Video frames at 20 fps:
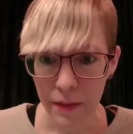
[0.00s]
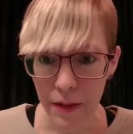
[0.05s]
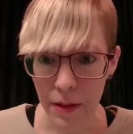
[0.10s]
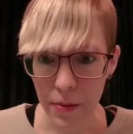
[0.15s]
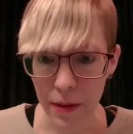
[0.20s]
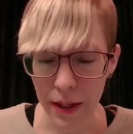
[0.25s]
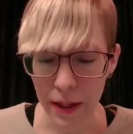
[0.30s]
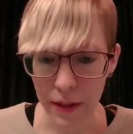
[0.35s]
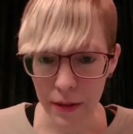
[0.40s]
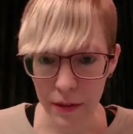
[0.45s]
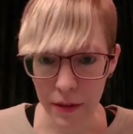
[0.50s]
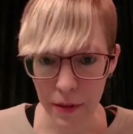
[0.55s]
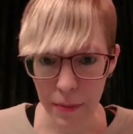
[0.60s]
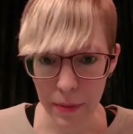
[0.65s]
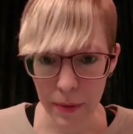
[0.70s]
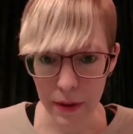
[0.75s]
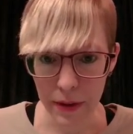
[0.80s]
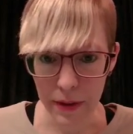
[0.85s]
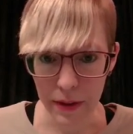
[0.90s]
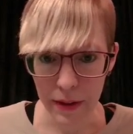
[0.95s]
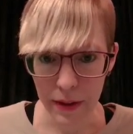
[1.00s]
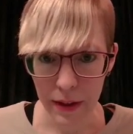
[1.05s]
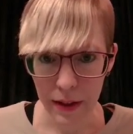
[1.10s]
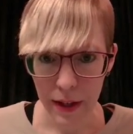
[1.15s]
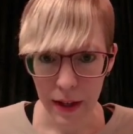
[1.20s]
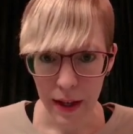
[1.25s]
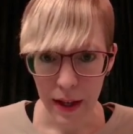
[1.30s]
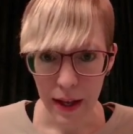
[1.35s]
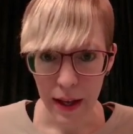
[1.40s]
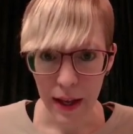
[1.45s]
depending on the build.
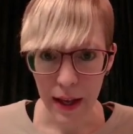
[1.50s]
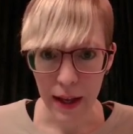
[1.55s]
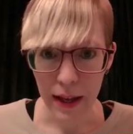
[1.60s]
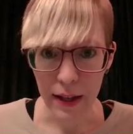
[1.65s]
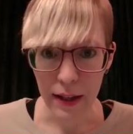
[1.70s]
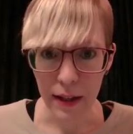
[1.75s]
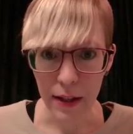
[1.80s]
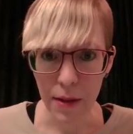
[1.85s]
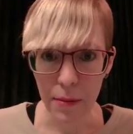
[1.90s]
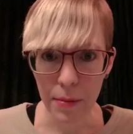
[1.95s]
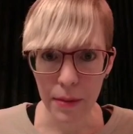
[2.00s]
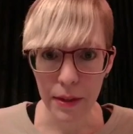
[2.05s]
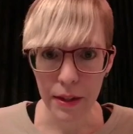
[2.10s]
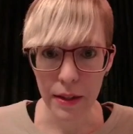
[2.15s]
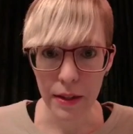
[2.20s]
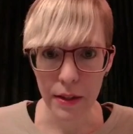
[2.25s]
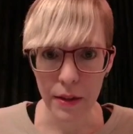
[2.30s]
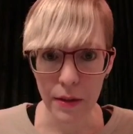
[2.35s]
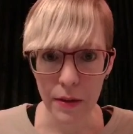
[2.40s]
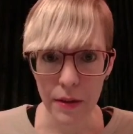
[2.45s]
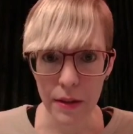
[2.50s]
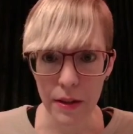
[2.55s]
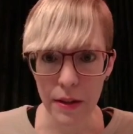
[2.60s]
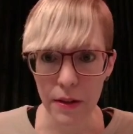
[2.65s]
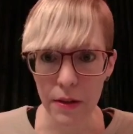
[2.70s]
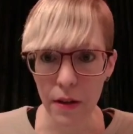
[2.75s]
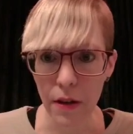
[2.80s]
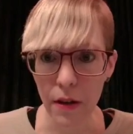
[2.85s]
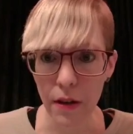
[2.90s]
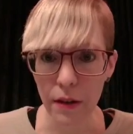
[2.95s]
And Accompanist
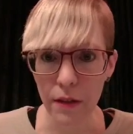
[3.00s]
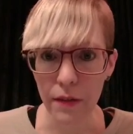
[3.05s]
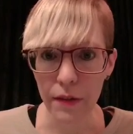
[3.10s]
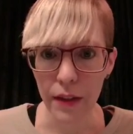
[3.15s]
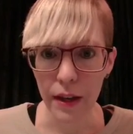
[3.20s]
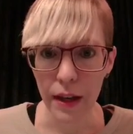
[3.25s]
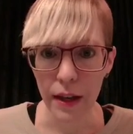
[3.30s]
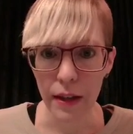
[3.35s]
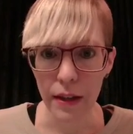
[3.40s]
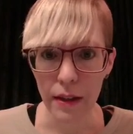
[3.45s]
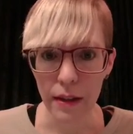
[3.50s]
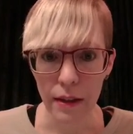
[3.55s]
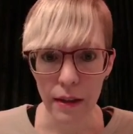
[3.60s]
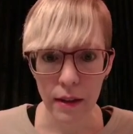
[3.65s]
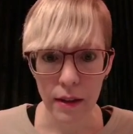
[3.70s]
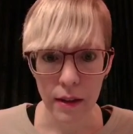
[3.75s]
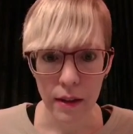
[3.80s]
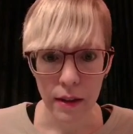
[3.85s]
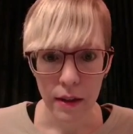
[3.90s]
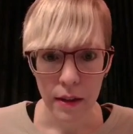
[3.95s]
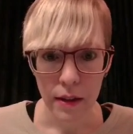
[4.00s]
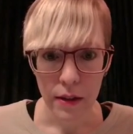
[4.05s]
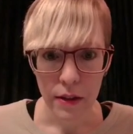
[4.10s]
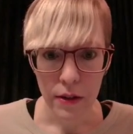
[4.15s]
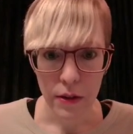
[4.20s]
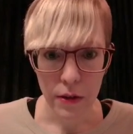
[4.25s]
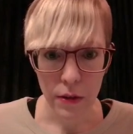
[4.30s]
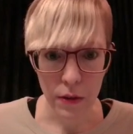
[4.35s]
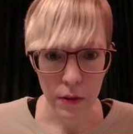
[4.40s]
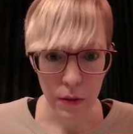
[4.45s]
uses all of that
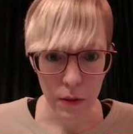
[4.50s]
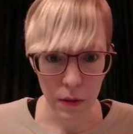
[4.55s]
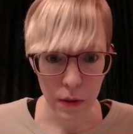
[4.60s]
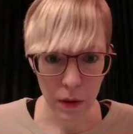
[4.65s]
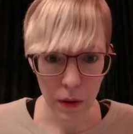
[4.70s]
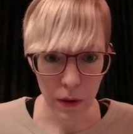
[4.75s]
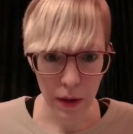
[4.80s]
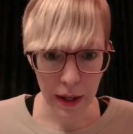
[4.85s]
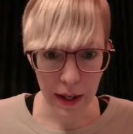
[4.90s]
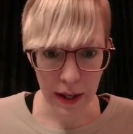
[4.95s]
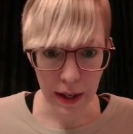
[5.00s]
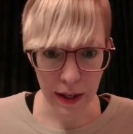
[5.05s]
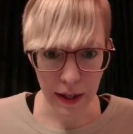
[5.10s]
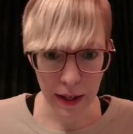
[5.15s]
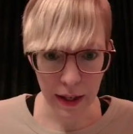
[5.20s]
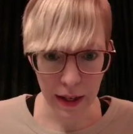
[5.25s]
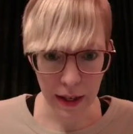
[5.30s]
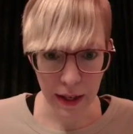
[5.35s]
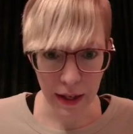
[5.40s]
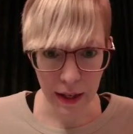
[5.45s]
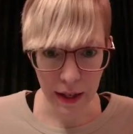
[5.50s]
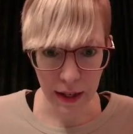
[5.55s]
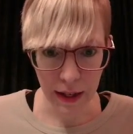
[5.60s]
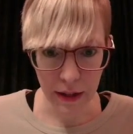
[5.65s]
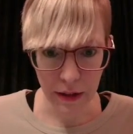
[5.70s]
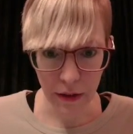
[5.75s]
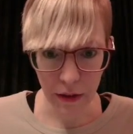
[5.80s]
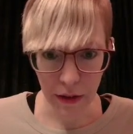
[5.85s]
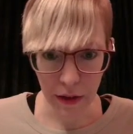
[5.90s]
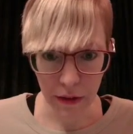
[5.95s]
to go ahead and
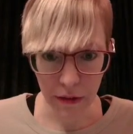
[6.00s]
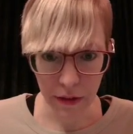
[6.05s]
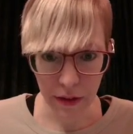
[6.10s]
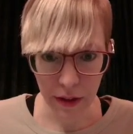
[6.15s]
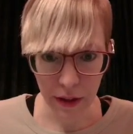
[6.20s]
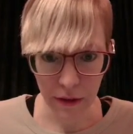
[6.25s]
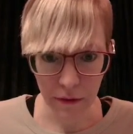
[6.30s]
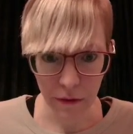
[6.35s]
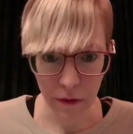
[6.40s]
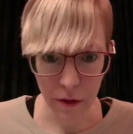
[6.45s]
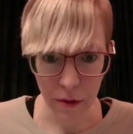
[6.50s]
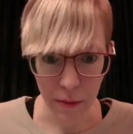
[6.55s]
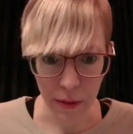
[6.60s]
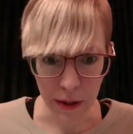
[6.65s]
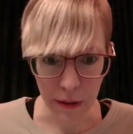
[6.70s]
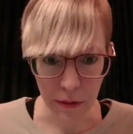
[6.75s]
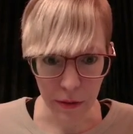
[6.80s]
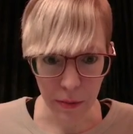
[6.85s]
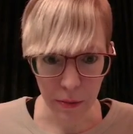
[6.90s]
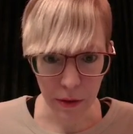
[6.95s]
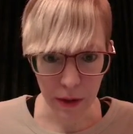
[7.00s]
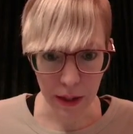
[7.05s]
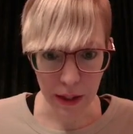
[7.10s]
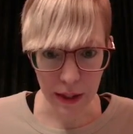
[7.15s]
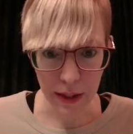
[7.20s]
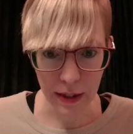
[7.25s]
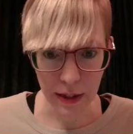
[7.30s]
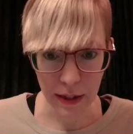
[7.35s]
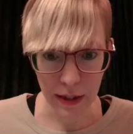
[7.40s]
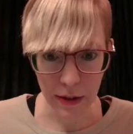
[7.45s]
handle everything for me. It was
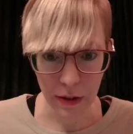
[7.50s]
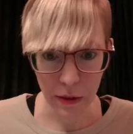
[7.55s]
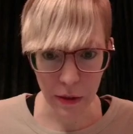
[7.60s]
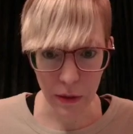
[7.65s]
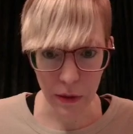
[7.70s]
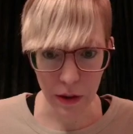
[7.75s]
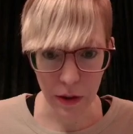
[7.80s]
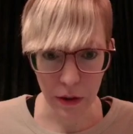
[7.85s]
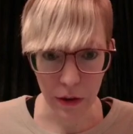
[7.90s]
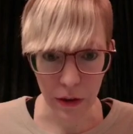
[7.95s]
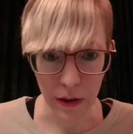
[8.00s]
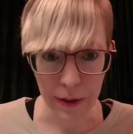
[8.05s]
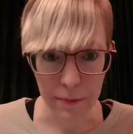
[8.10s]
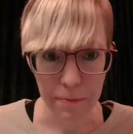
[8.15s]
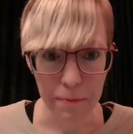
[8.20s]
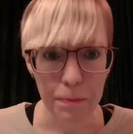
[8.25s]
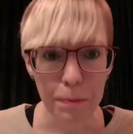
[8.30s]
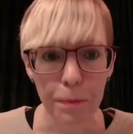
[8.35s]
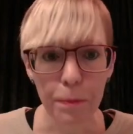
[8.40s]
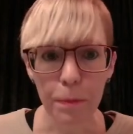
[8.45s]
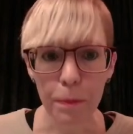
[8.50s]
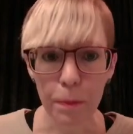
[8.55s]
pretty easy to integrate.